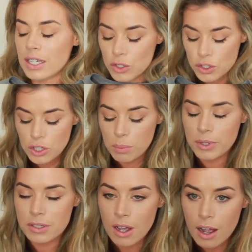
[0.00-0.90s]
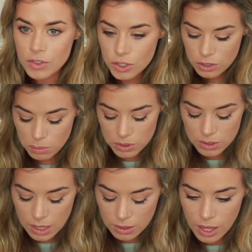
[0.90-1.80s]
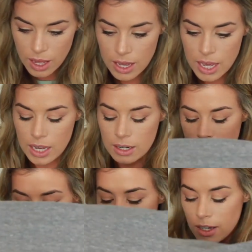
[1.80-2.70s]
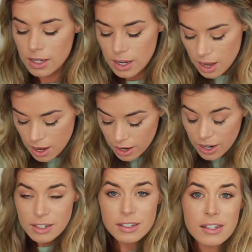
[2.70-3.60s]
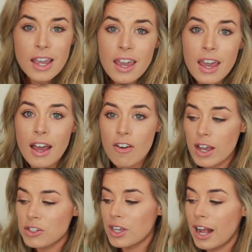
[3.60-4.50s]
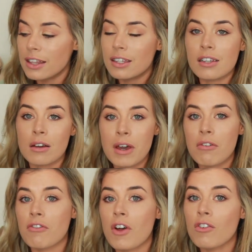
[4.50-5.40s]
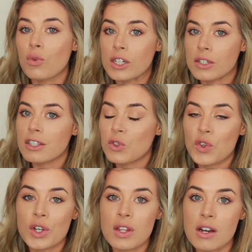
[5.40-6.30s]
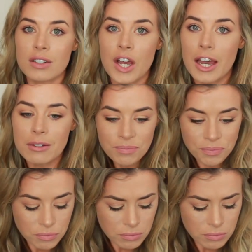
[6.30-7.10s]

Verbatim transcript: It's super soft, super snuggly, and I just like it. I've actually had this on my Revolve wish list for a long time.